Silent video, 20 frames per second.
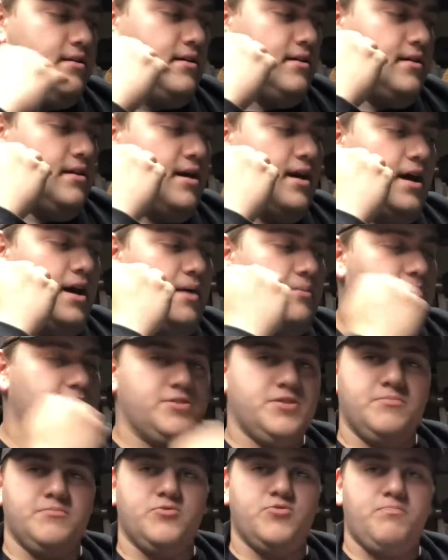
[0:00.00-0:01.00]
There's
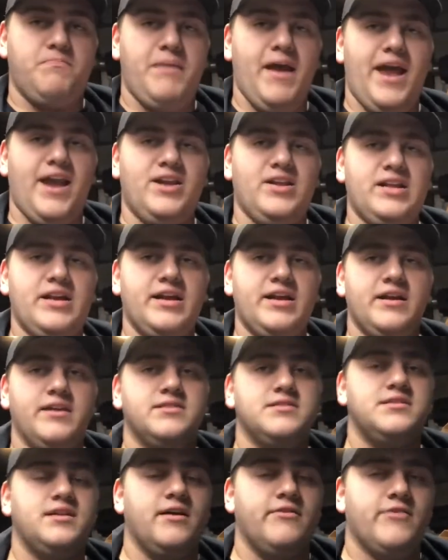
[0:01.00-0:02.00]
some paneling and
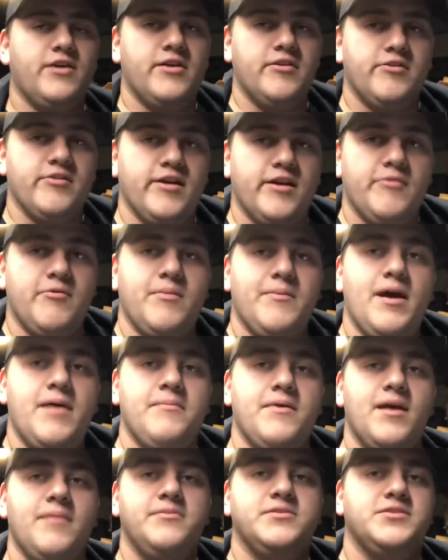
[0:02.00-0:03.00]
stuff under there. We might
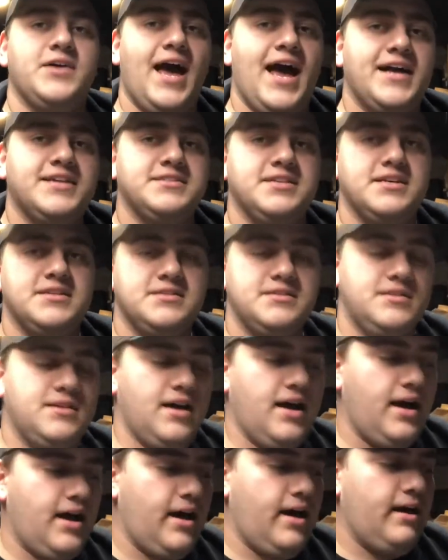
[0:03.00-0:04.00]
be able to access
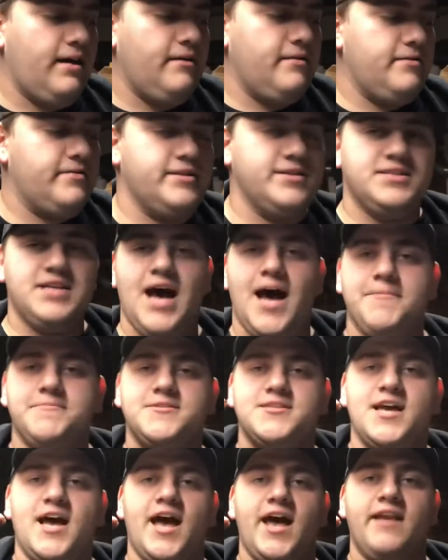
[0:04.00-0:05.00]
the top
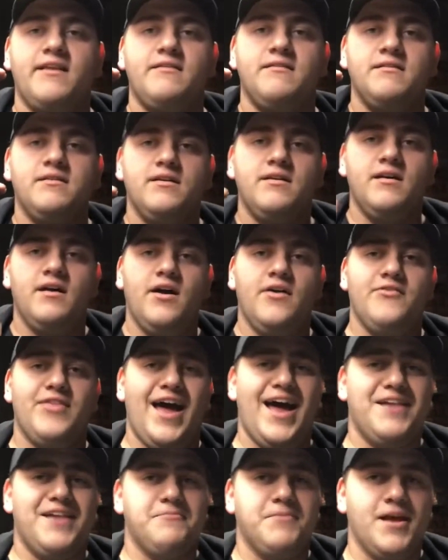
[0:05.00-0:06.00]
side of that
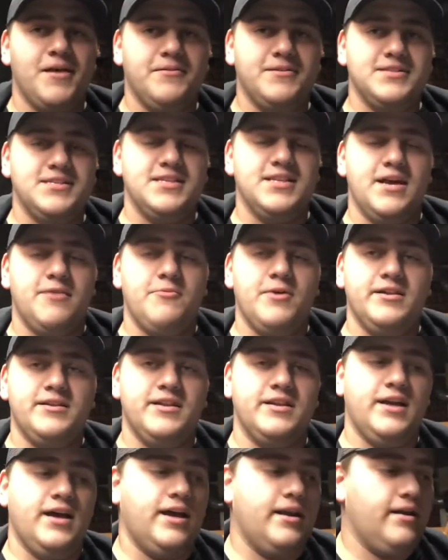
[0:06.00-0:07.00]
and be able to see that welded
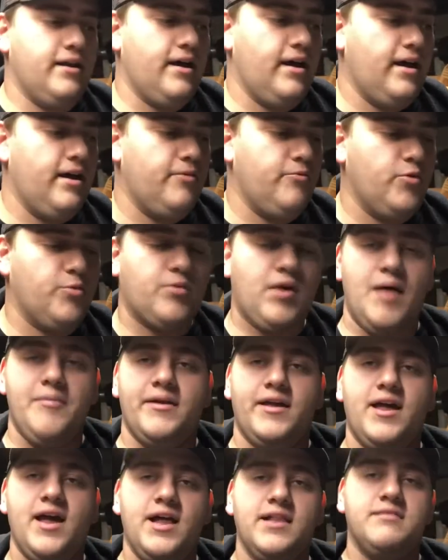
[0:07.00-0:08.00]
nut. We'll probably
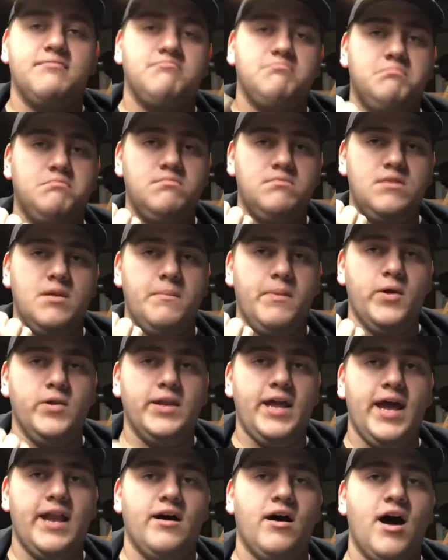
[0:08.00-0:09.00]
cut the bolt
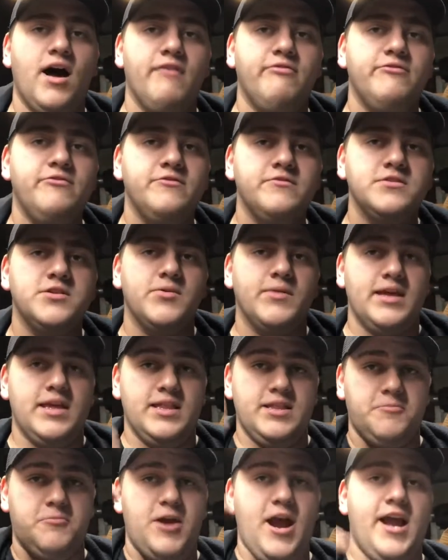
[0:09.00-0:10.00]
head off so we can get the
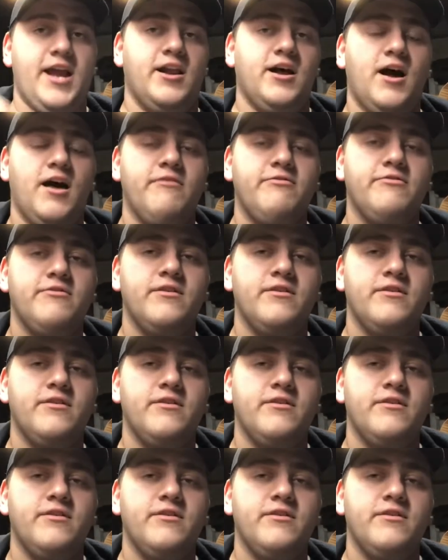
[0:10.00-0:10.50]
bracket off.